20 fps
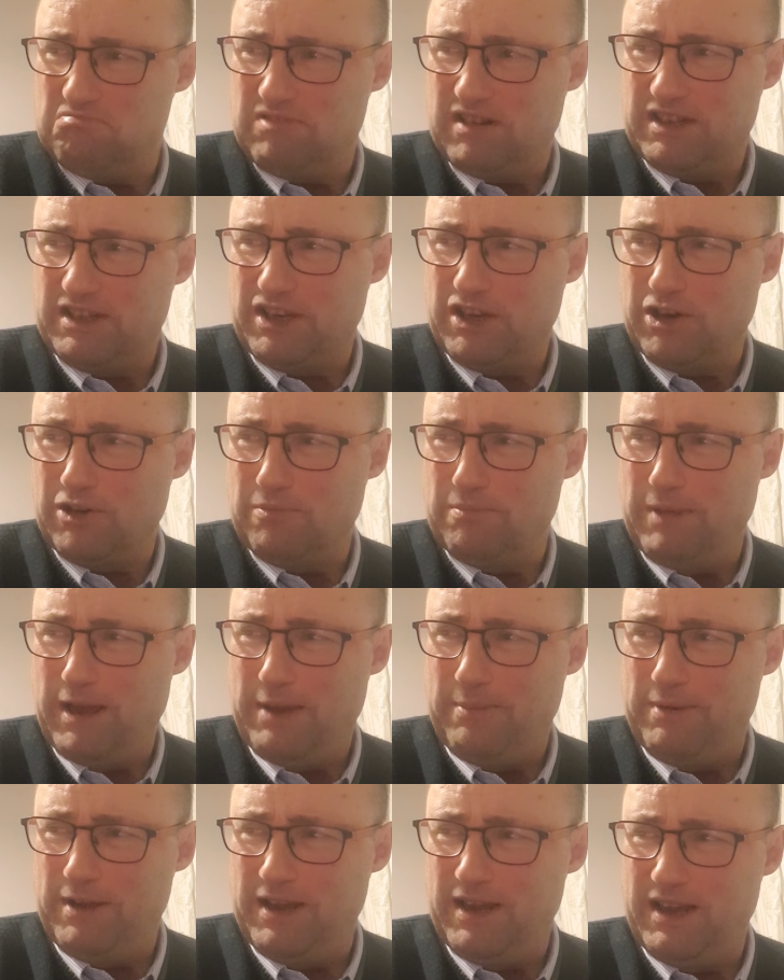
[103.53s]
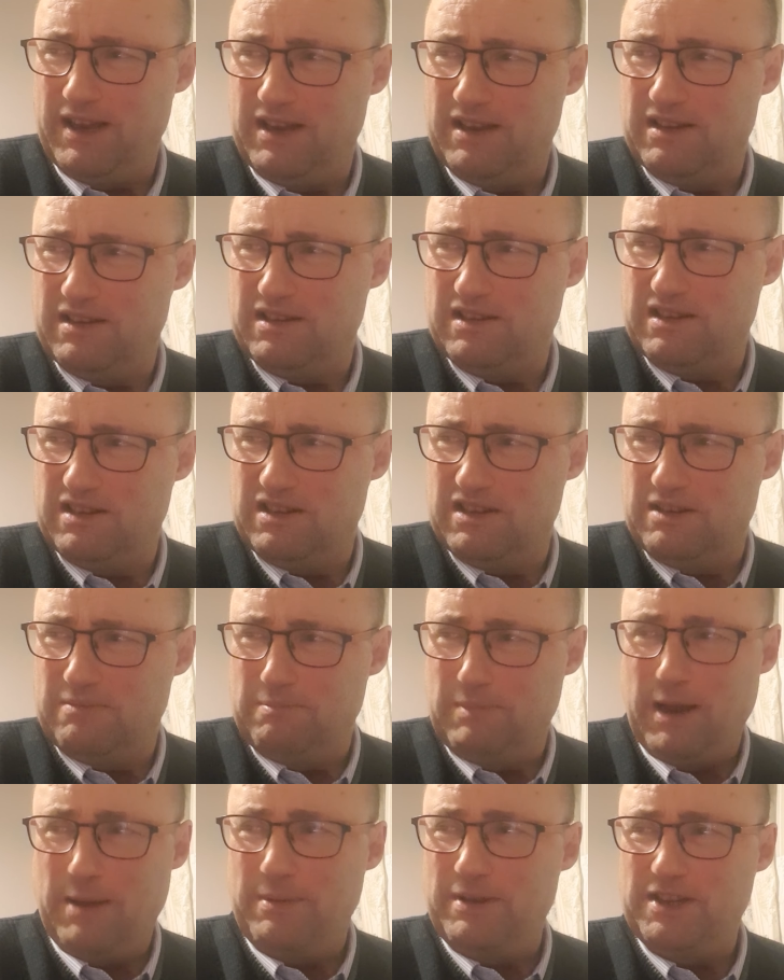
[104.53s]
I don't know, maybe
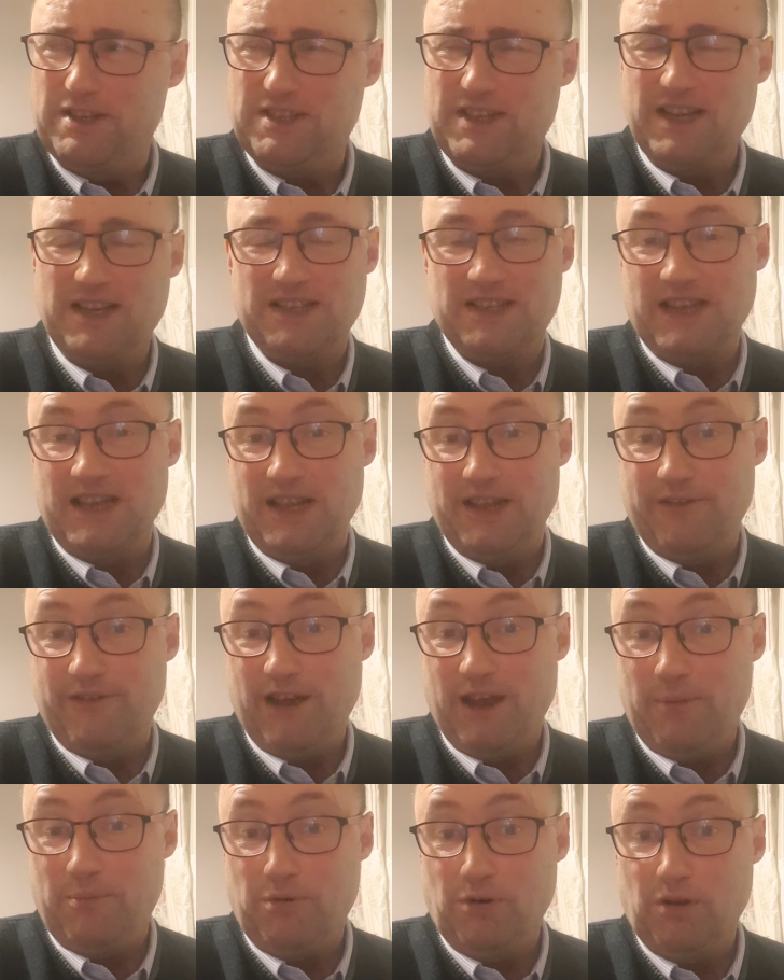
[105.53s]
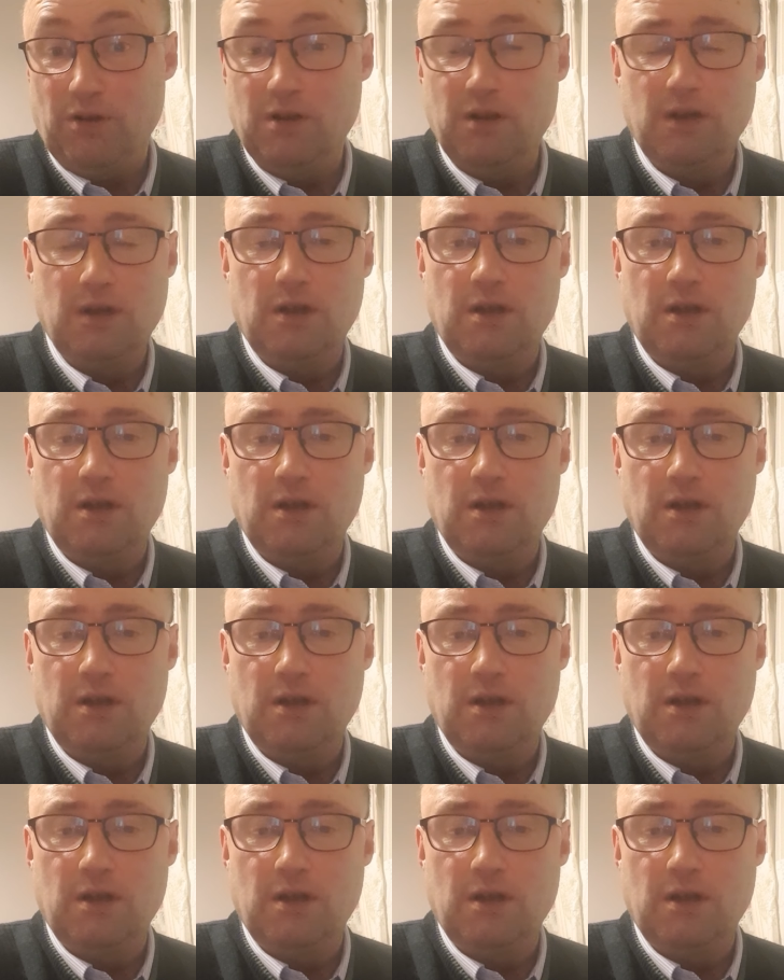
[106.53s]
maybe the 16th of April.